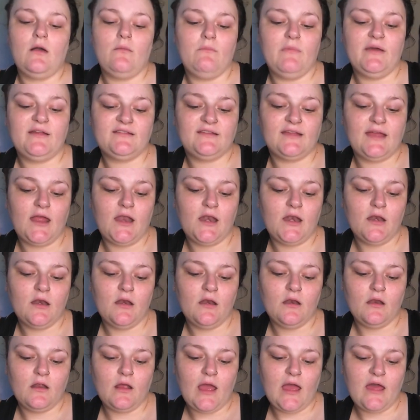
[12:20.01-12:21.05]
my
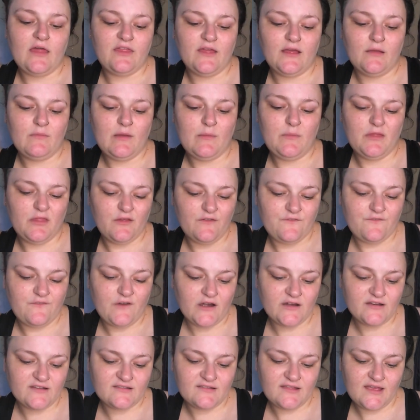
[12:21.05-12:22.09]
skin, I think maybe the
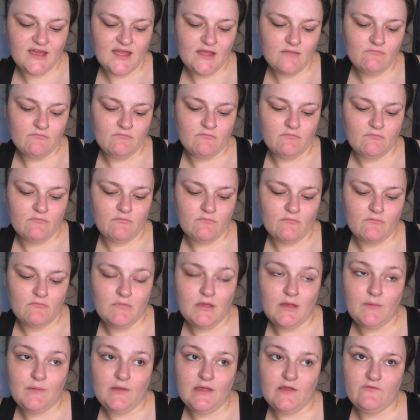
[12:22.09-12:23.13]
first time,
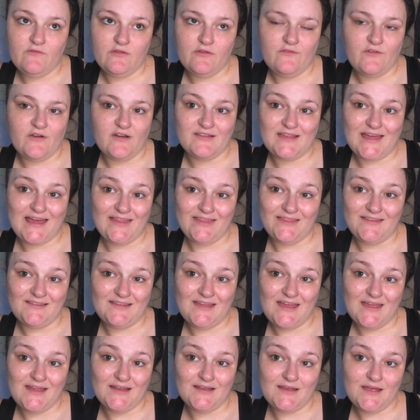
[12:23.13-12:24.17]
maybe even the first and the
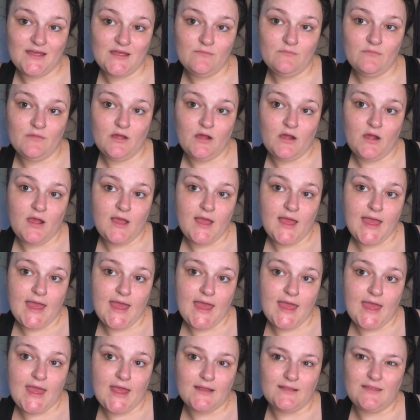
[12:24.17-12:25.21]
second time,
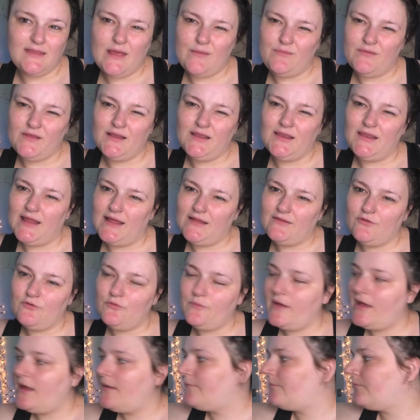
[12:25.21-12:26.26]
it nipped a little
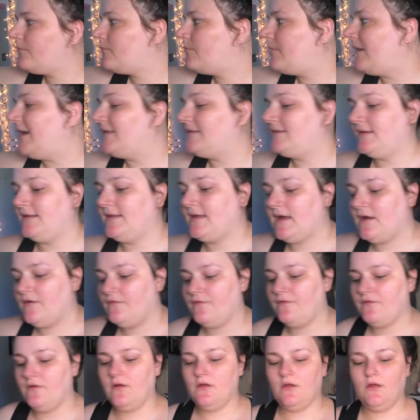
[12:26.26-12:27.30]
bit, but I did
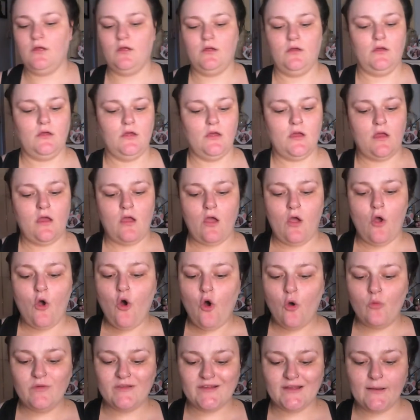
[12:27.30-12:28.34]
have
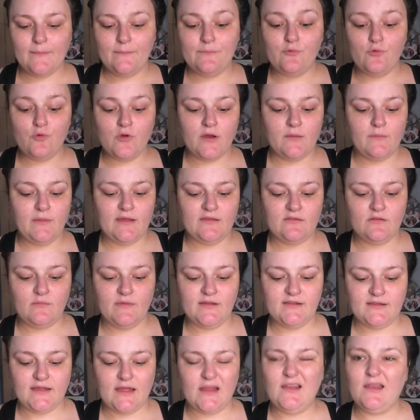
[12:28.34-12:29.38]
almost kind of broken bits on my
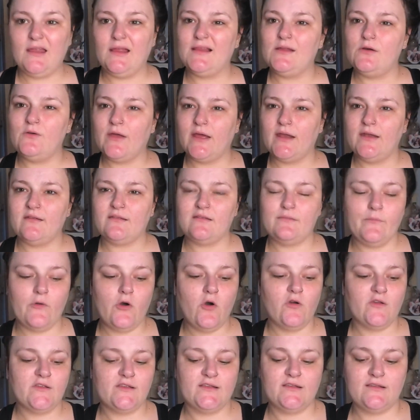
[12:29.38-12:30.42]
skin, like little kind of
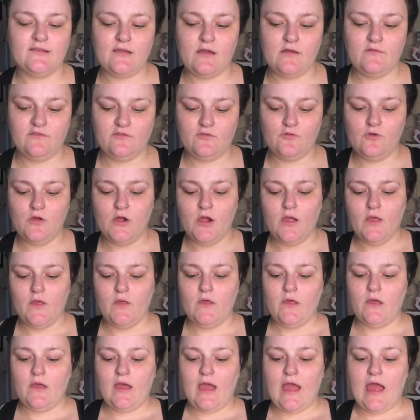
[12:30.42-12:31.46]
spots and stuff, so
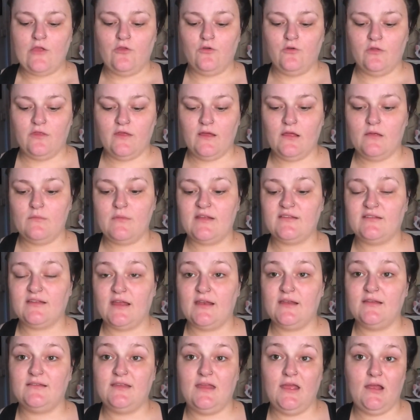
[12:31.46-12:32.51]
I do think that my
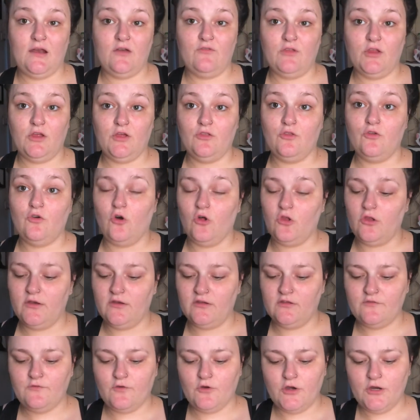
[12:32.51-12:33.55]
skin has taken a really good
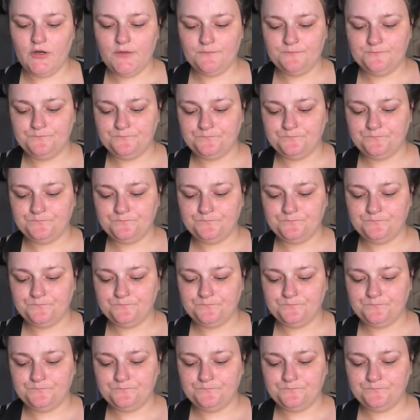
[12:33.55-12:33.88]
tolerance for it.